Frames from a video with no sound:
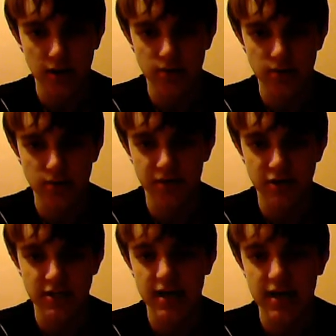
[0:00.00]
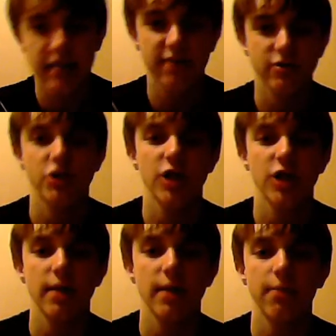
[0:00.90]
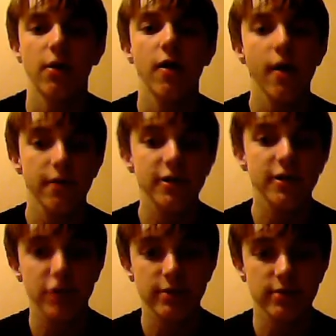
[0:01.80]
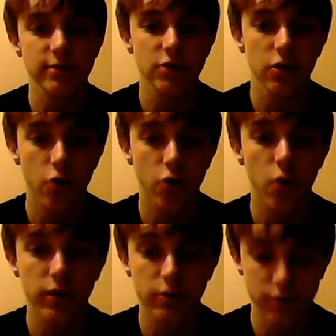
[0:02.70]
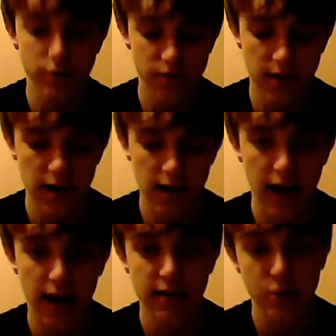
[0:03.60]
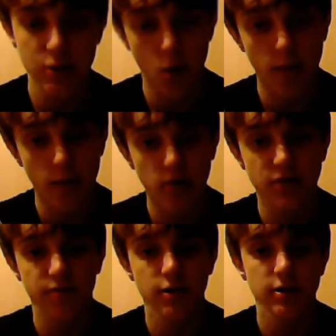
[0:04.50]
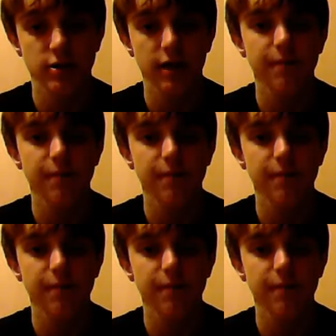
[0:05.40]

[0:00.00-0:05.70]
with a very slightly different shape, but this shape seems to look quite good to me, and it's quite impressive personally.